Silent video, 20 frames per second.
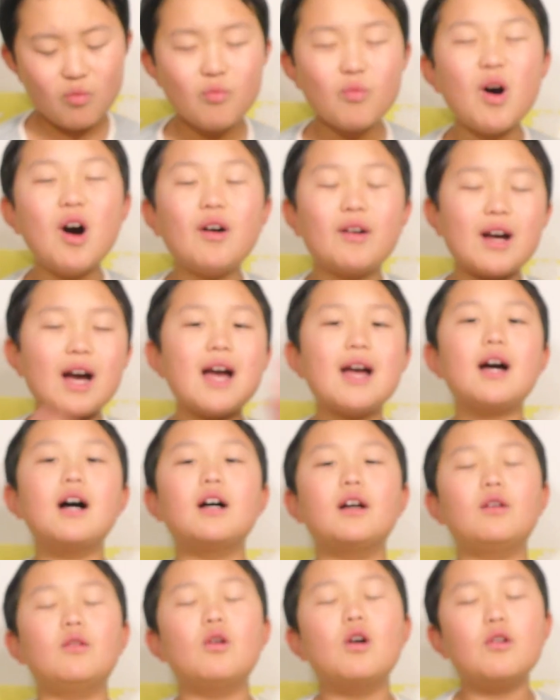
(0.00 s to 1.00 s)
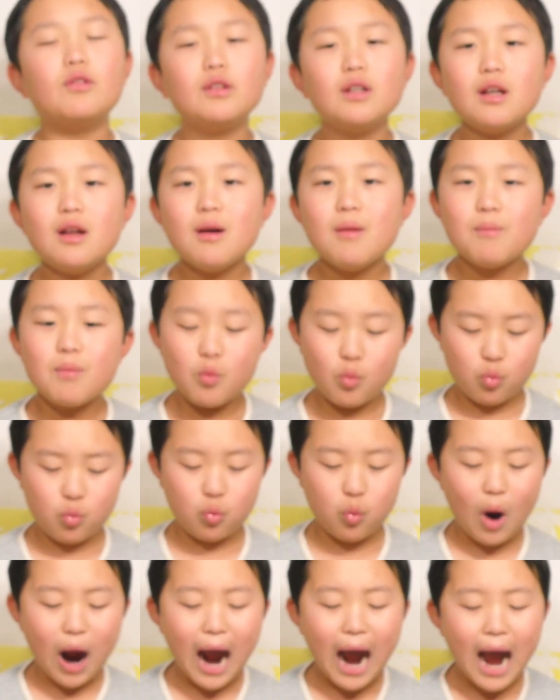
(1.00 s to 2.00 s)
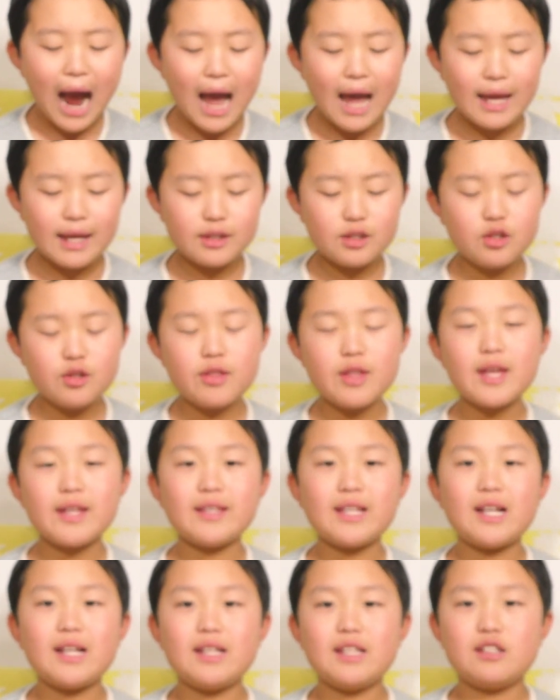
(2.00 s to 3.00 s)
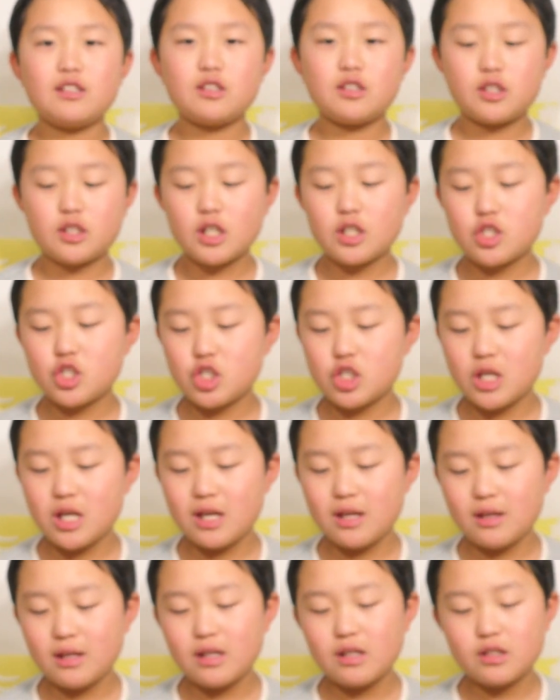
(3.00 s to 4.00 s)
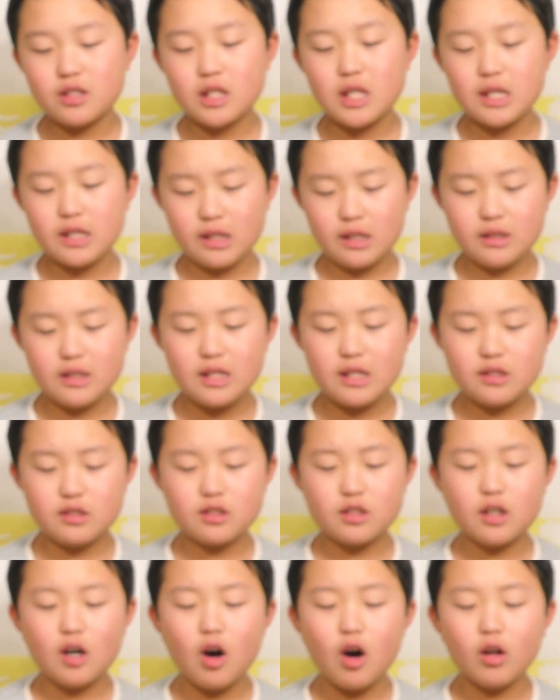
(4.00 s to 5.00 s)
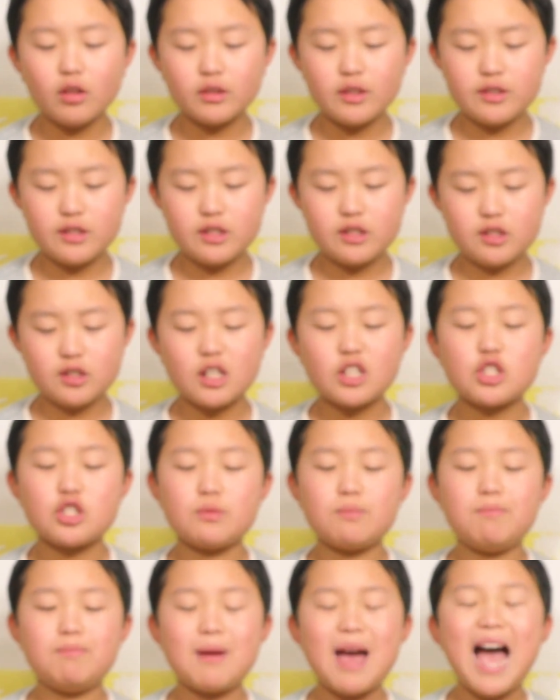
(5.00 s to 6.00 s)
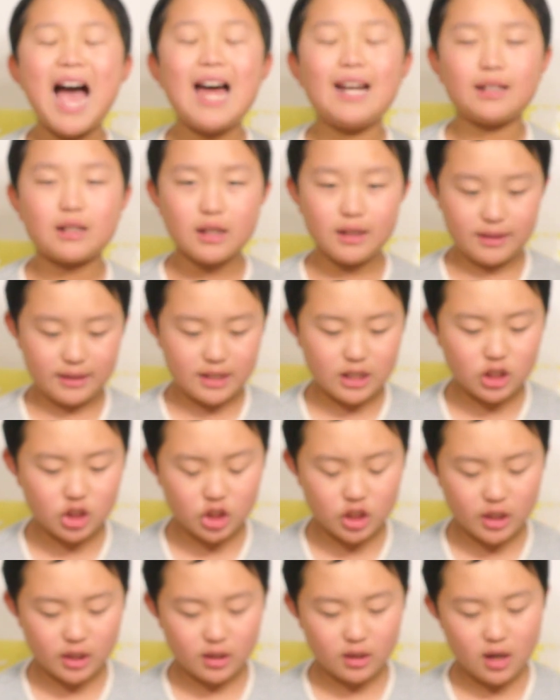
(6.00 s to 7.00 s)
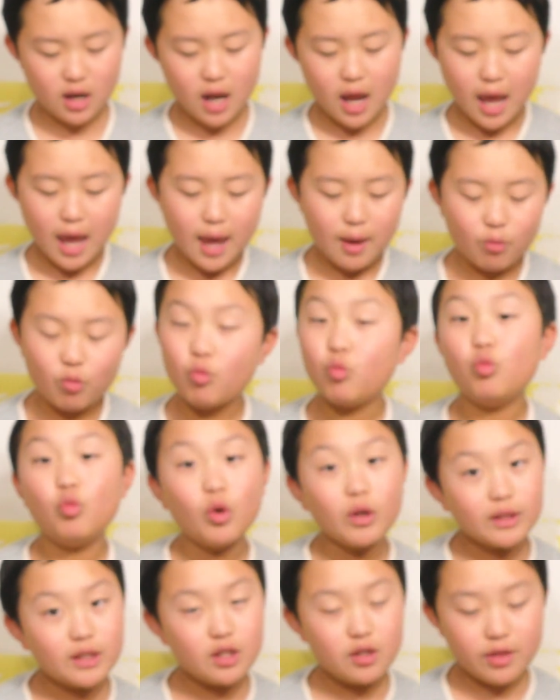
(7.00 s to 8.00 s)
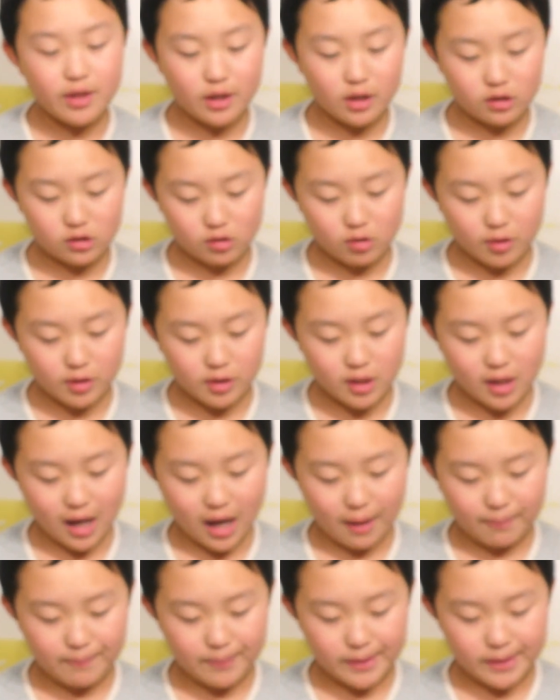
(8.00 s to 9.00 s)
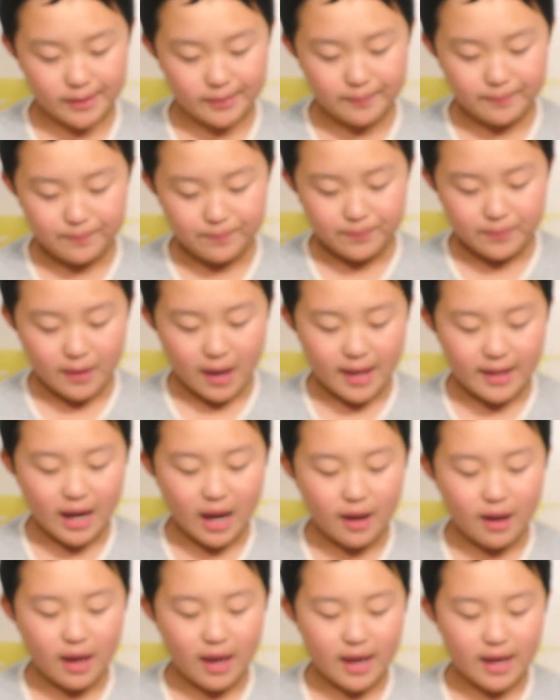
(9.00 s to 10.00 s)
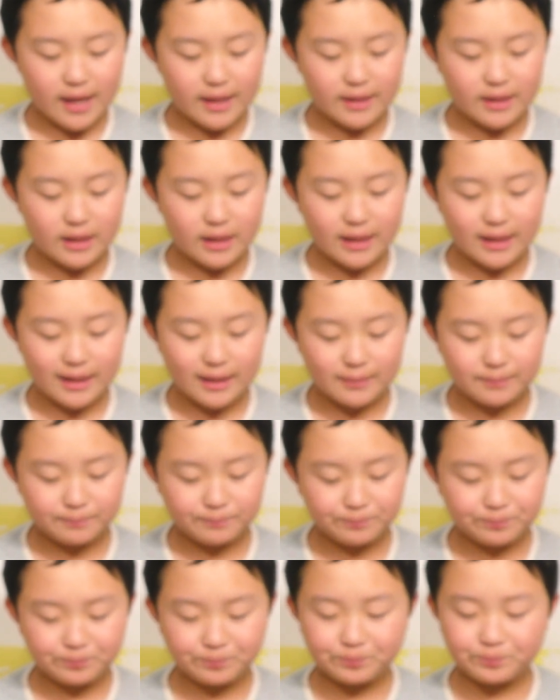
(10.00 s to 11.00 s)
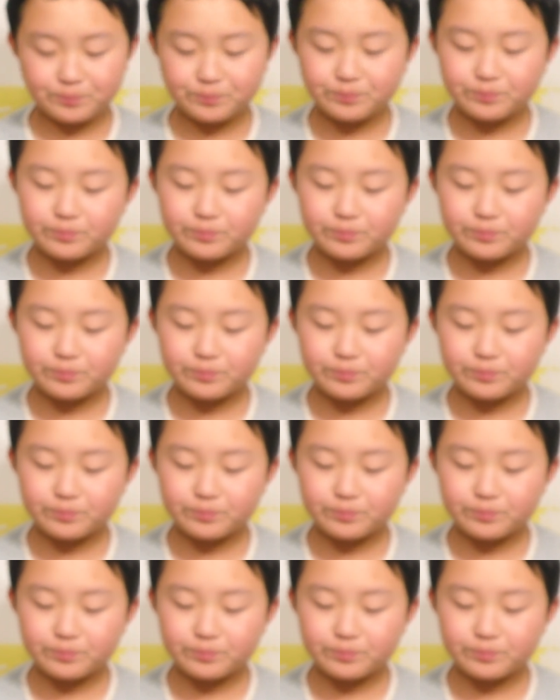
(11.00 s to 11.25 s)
Okay, unquote. But why do you think that is such is it, this all is in such bad condition? What do you think is going to happen? And I, and um,